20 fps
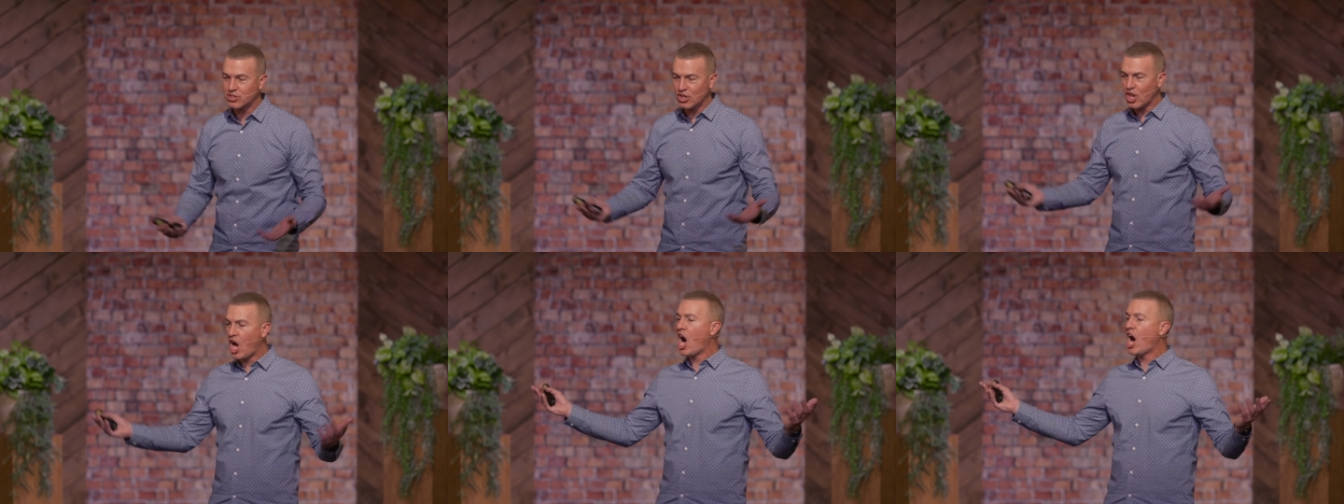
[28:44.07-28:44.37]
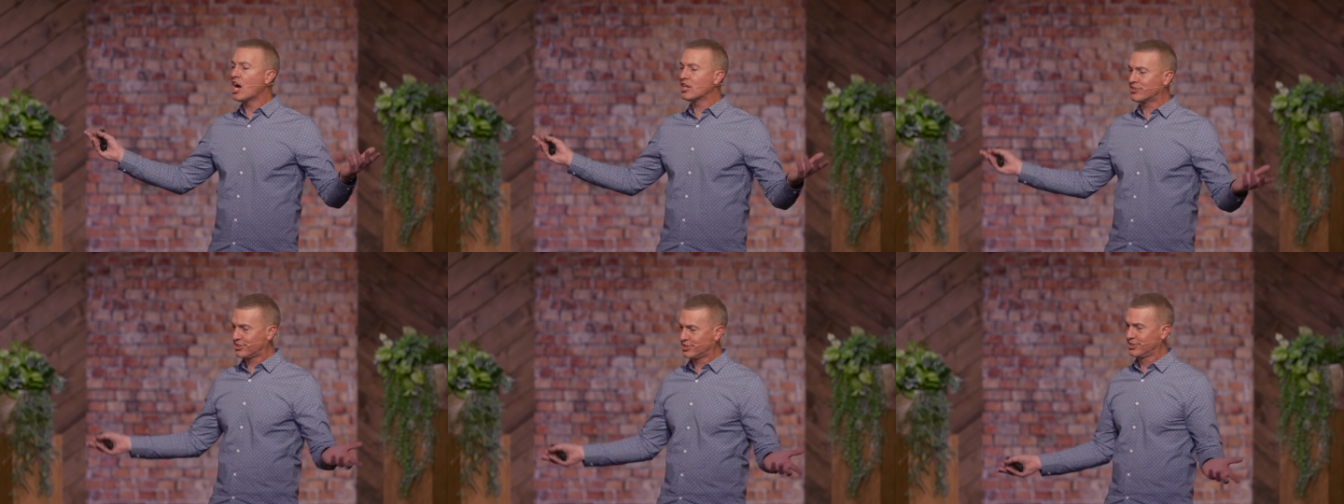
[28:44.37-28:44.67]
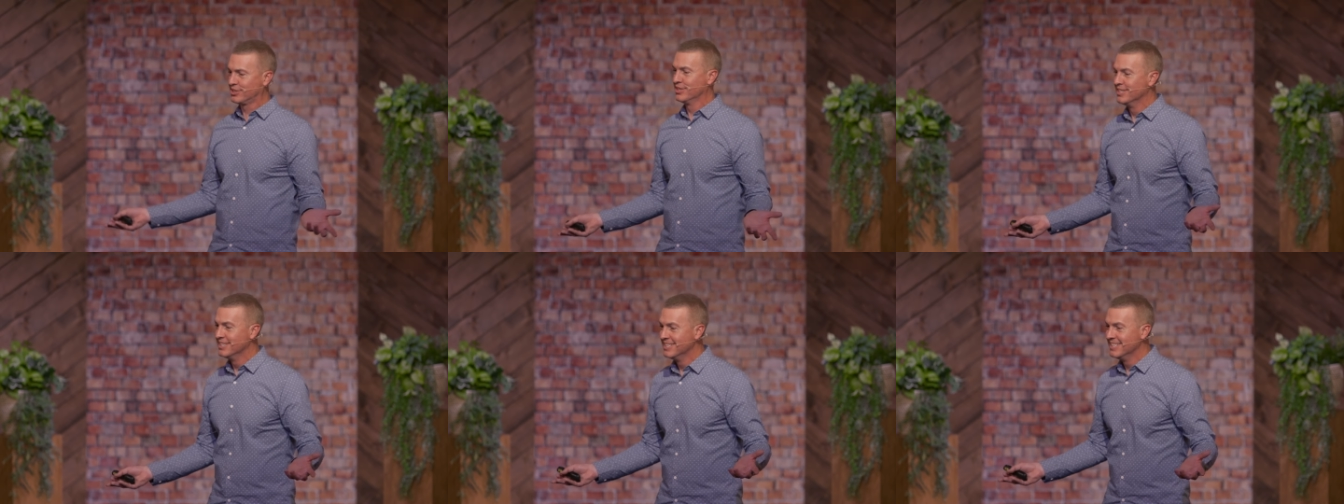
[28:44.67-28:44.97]

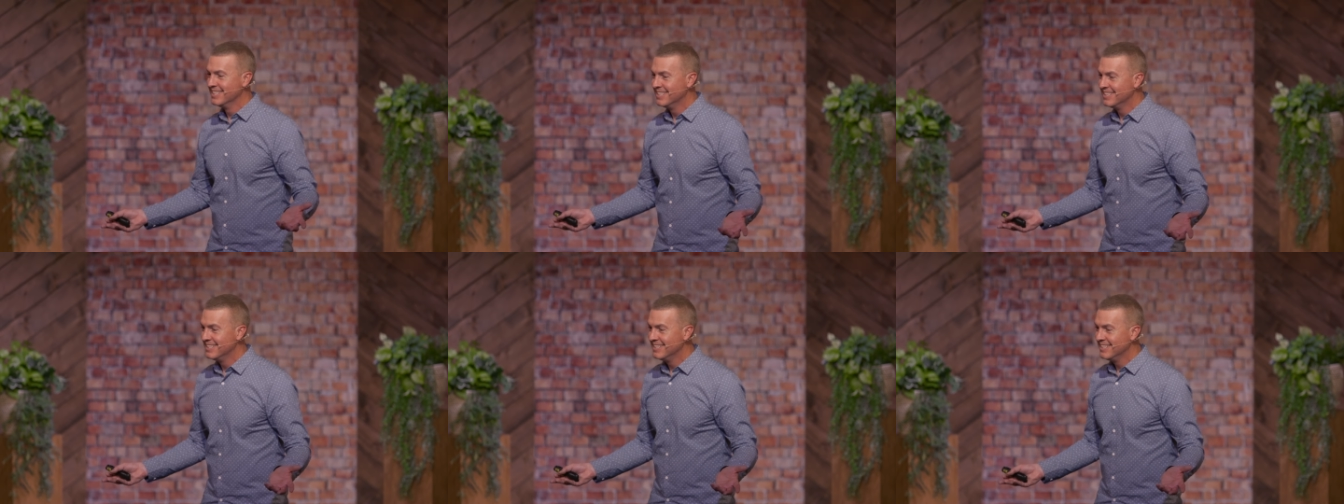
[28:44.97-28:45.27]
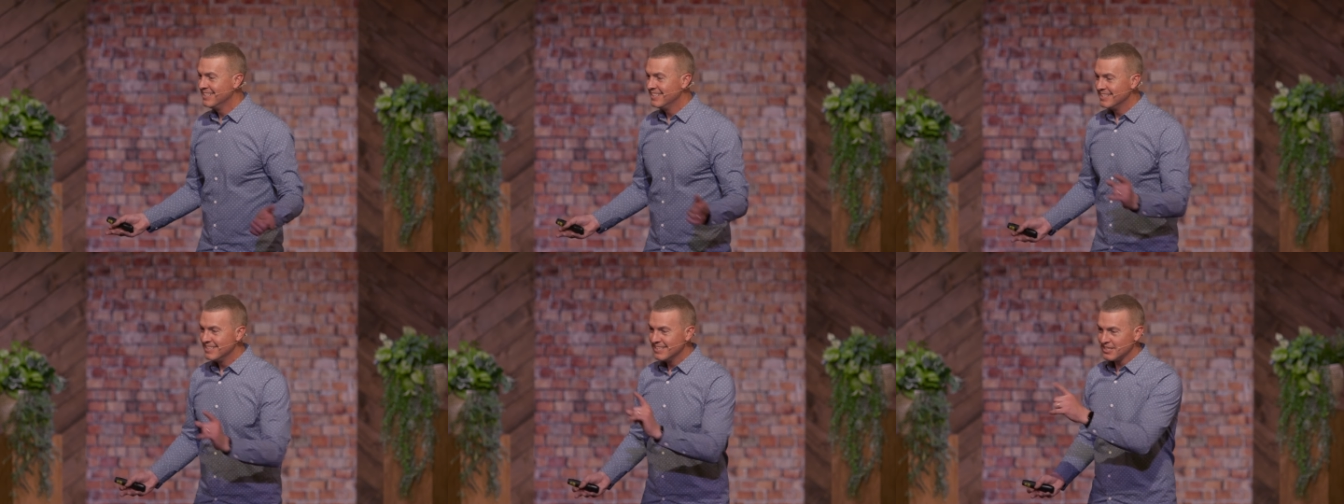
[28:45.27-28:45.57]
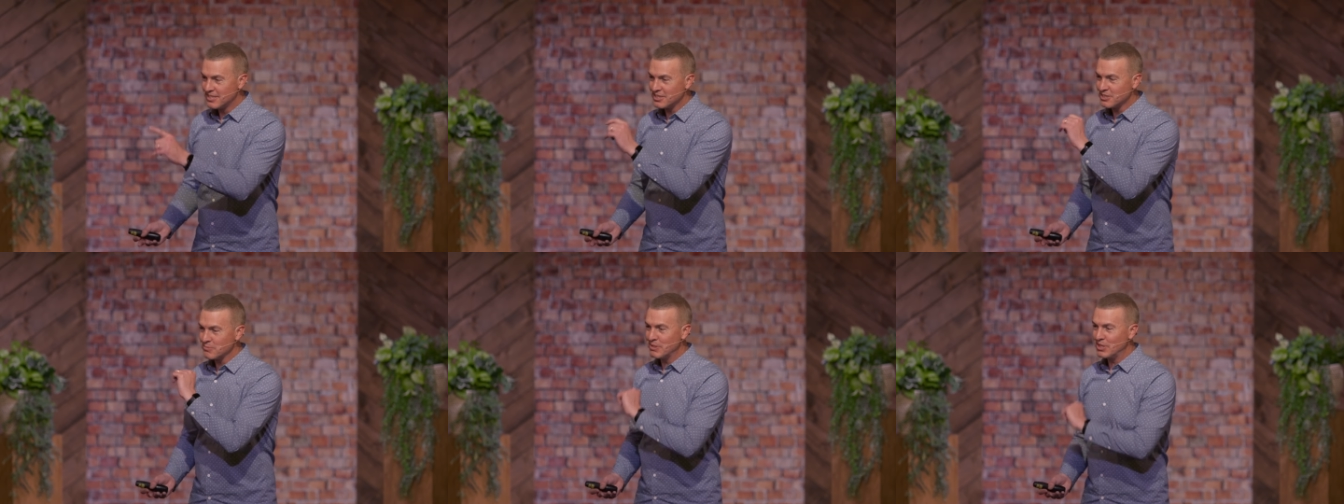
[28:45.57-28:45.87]
lost? That
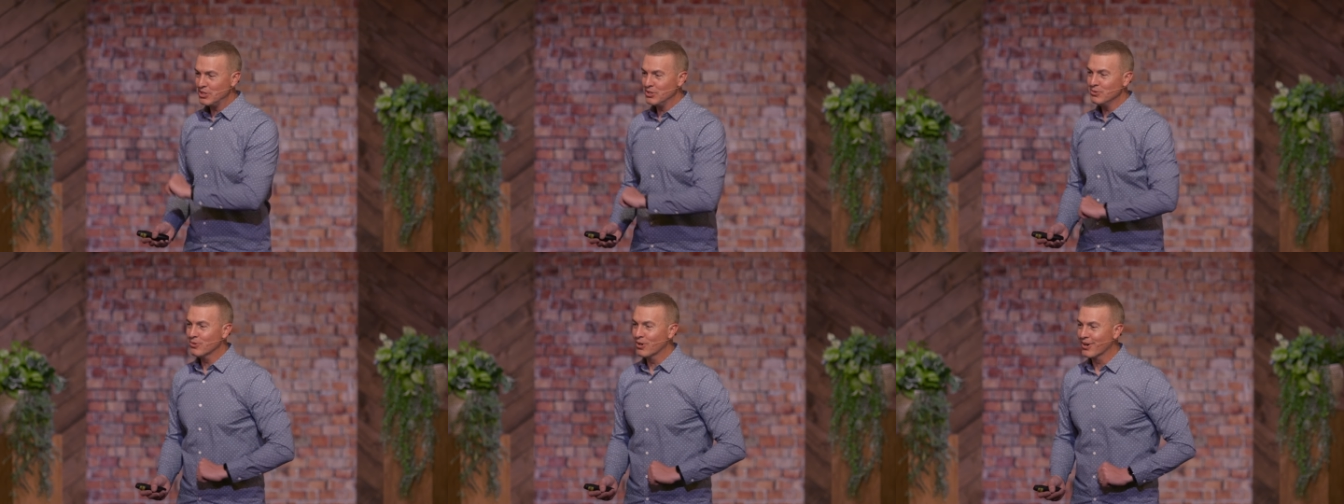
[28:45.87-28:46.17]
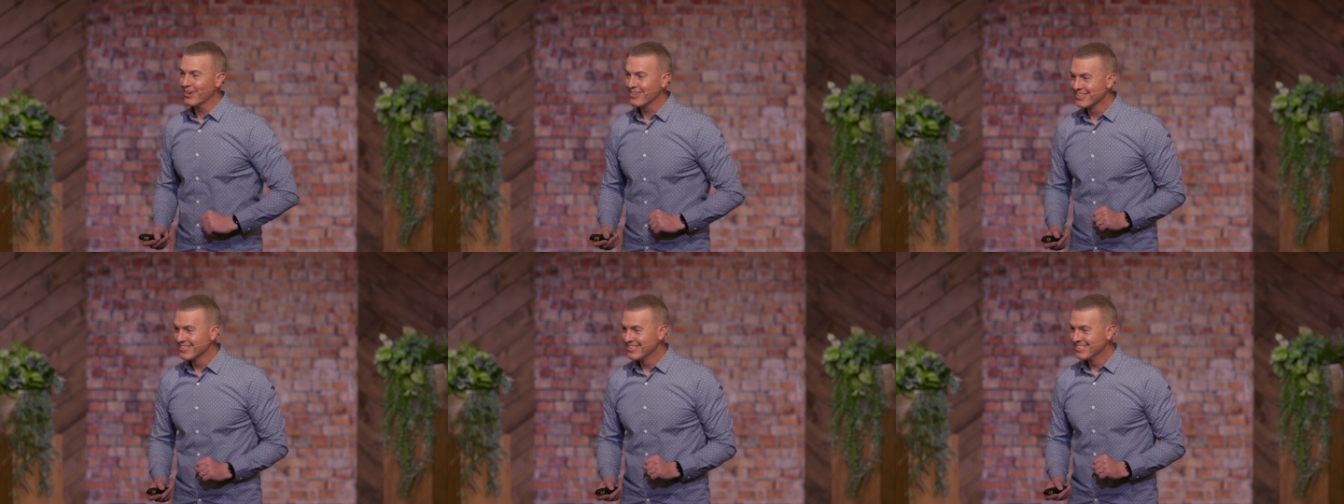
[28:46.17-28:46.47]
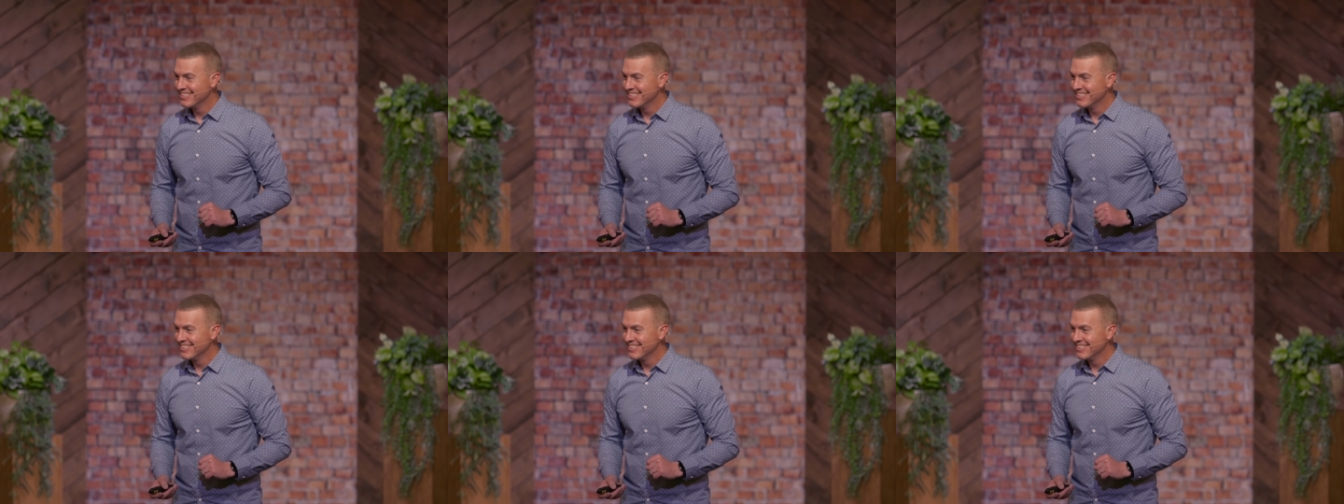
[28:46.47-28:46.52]
doesn't mean you are.